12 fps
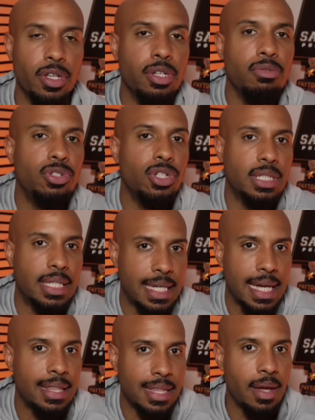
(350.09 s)
You just
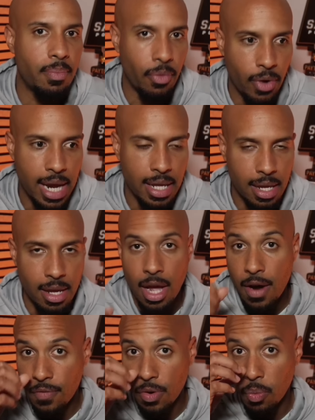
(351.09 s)
get them ready
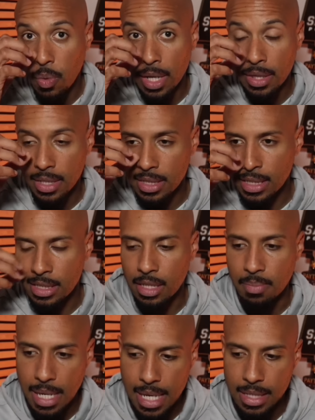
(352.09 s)
for what the
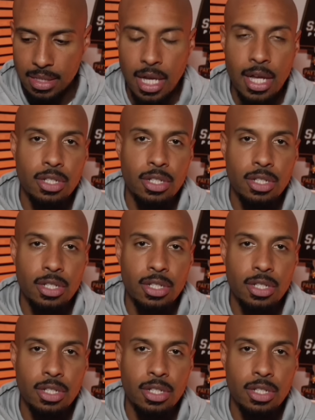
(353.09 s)
system is.